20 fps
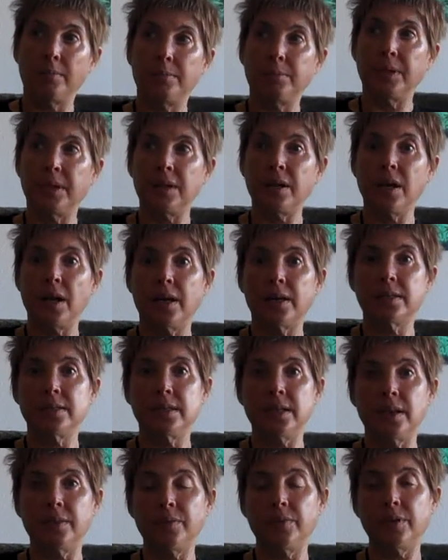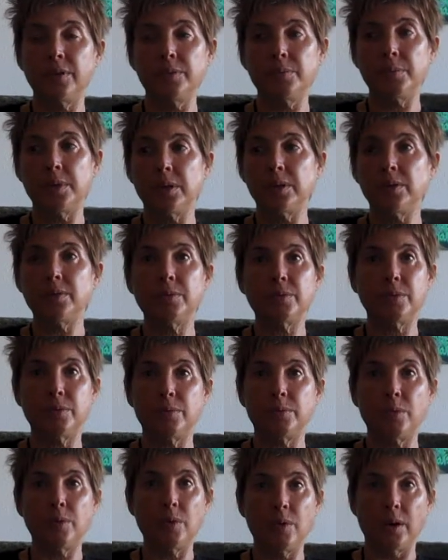because if you've been through
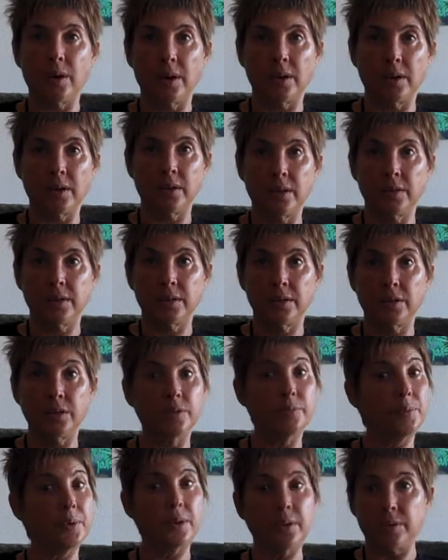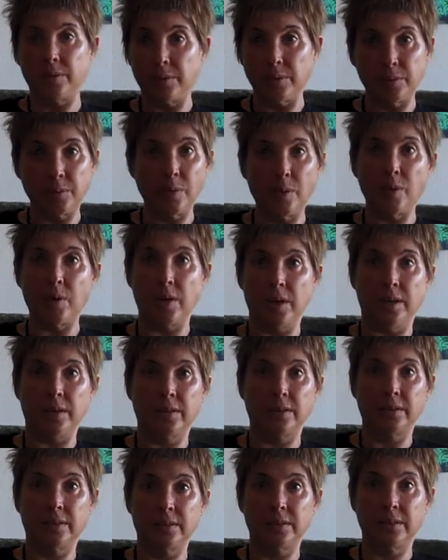war, you've been through war.
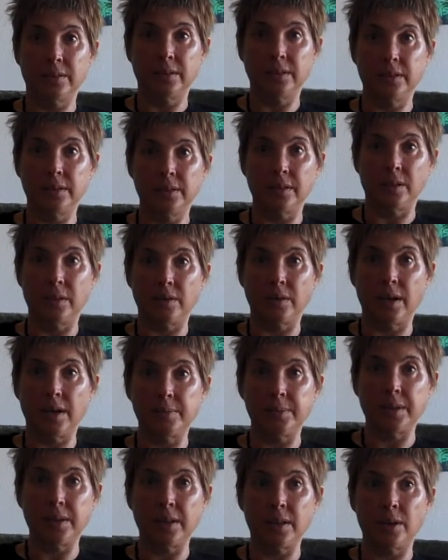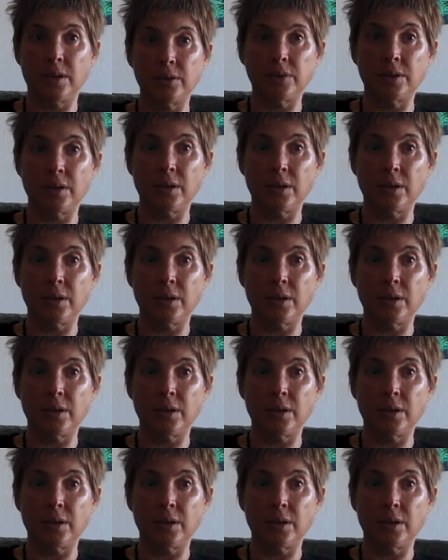I mean, there